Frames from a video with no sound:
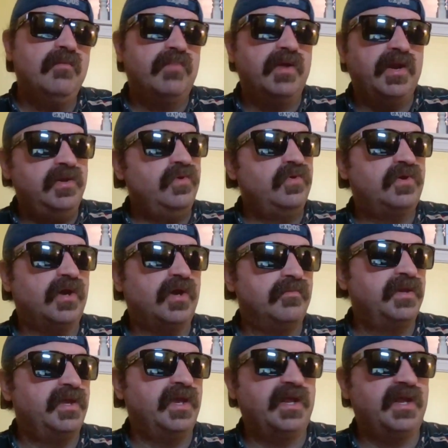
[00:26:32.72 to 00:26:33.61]
But I knew
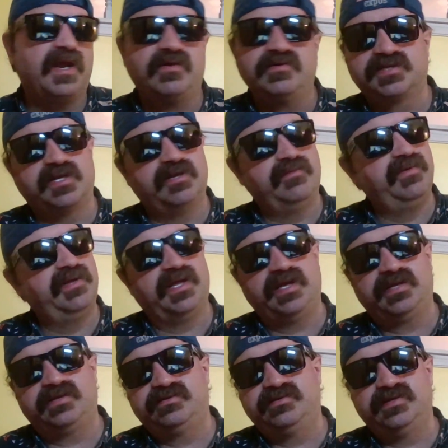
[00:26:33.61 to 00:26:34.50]
coming in I was going to be
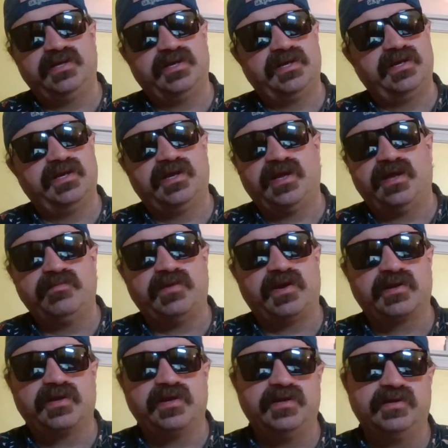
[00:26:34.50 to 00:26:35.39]
like, I'm
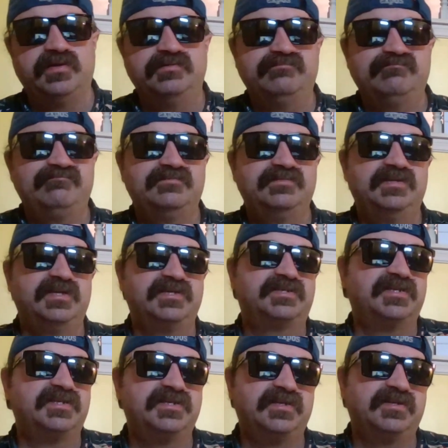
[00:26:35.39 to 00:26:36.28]
not going to,
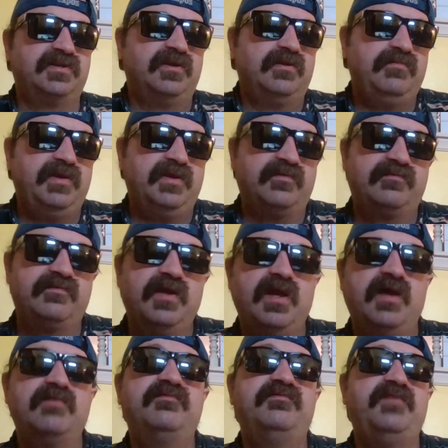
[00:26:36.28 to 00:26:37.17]
this isn't going to be a
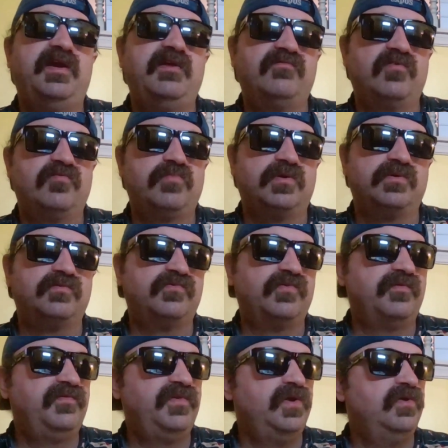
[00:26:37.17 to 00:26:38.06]
favorable
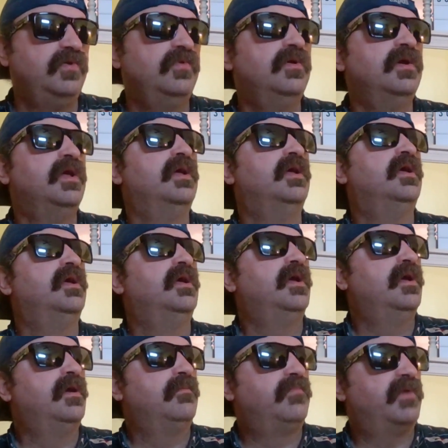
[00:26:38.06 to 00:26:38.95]
review.
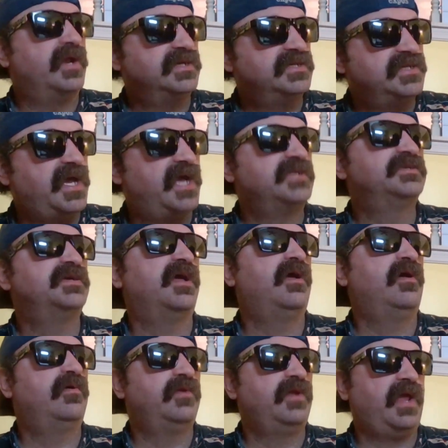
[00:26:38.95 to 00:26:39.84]
But I sat
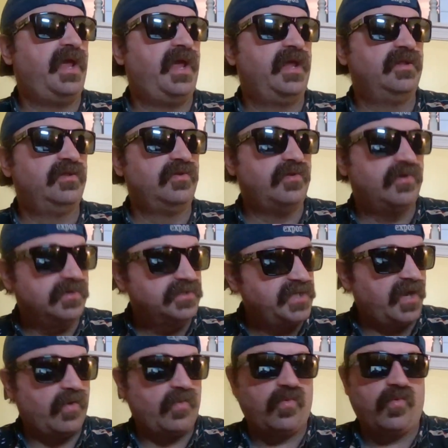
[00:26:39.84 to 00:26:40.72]
down and
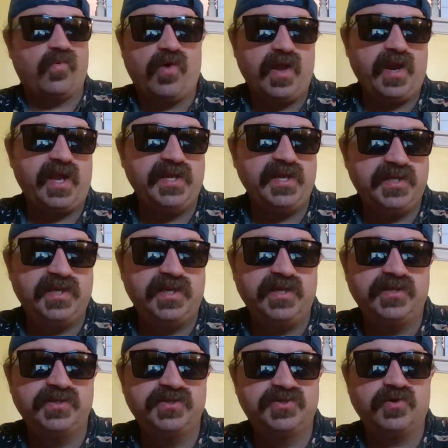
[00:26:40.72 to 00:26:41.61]
looked at what I
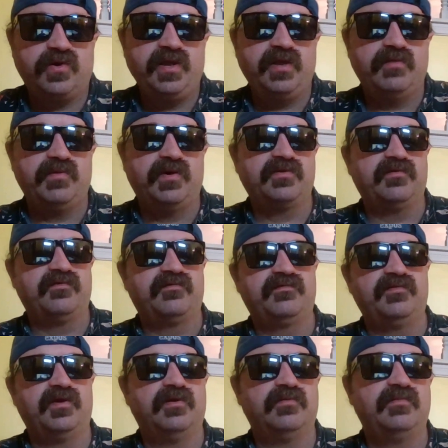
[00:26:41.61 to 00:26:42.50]
did enjoy about the
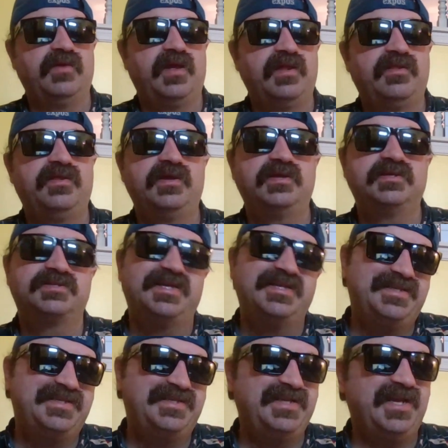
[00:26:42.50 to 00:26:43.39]
film and things
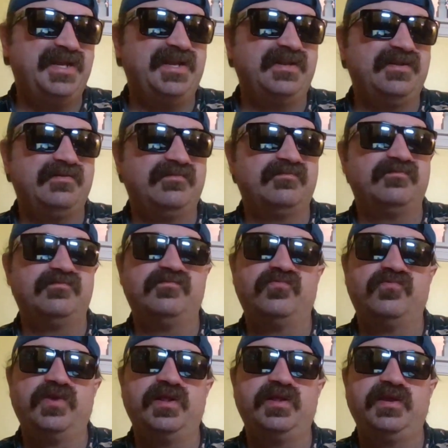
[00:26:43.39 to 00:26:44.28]
I didn't
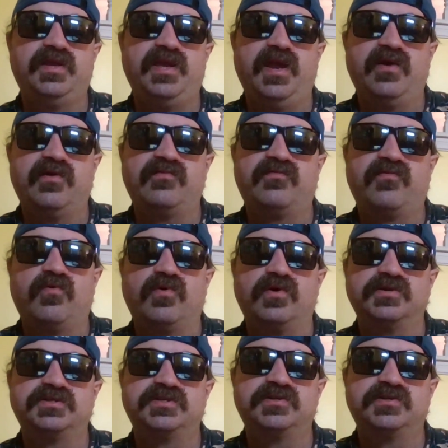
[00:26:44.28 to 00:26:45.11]
really care for.